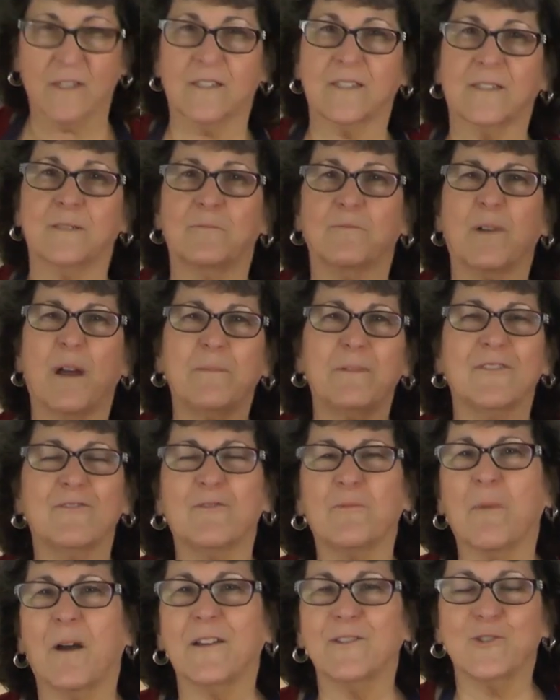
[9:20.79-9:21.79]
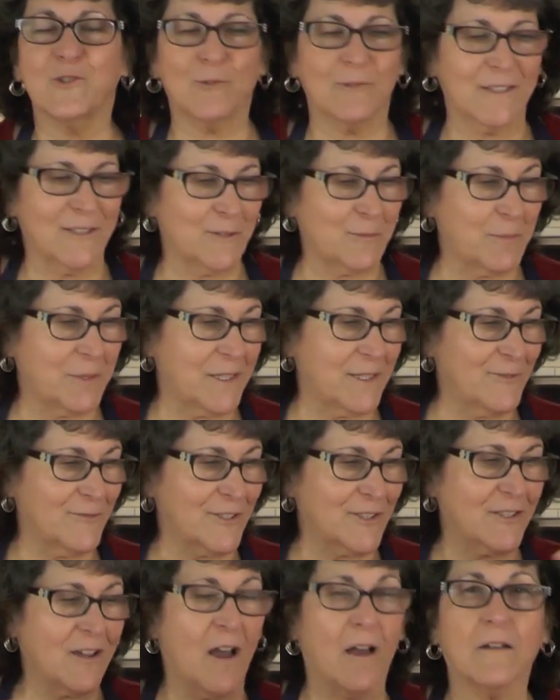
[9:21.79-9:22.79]
this. Probably reminds you a little bit of
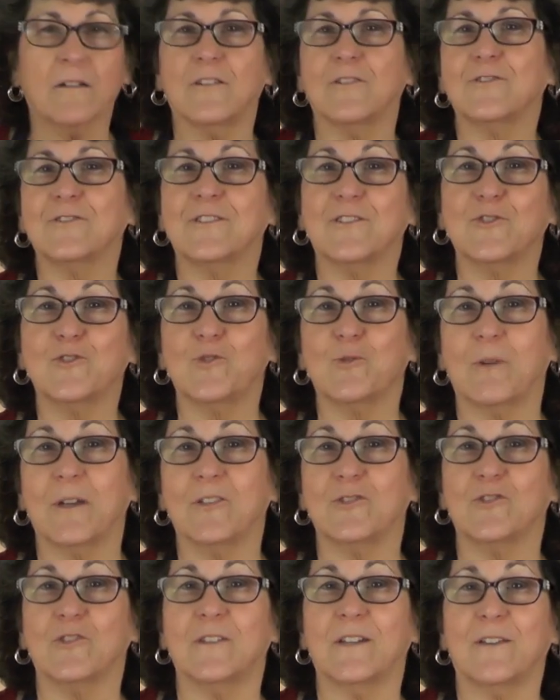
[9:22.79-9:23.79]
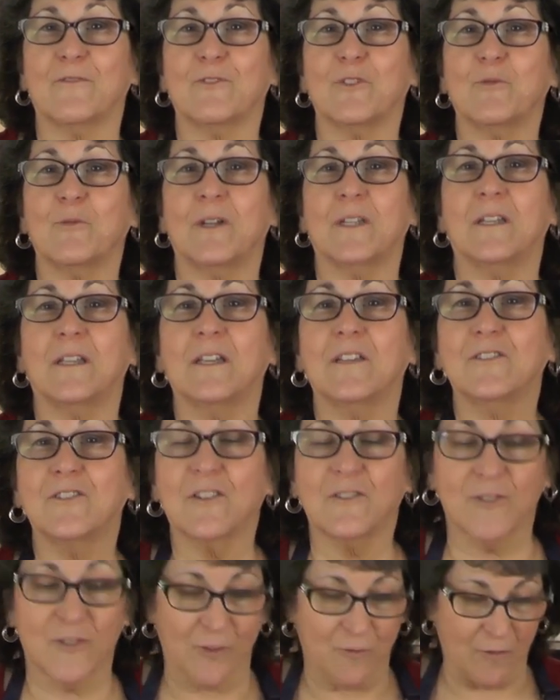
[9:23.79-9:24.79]
a taco situation. Everyone
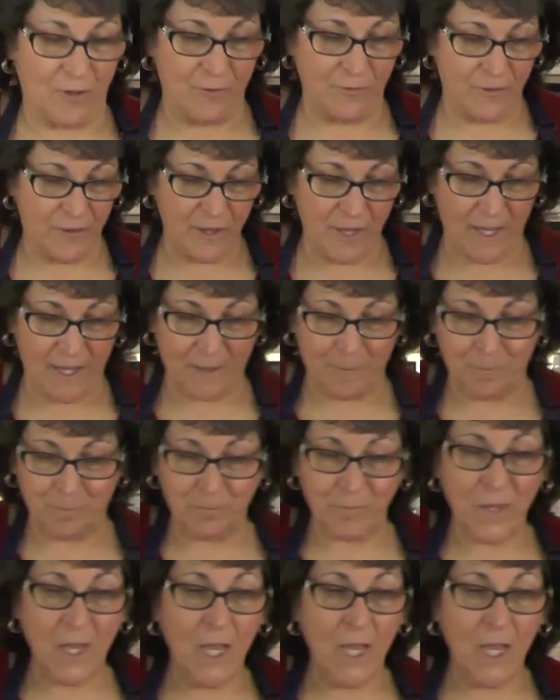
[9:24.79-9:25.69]
does their own thing.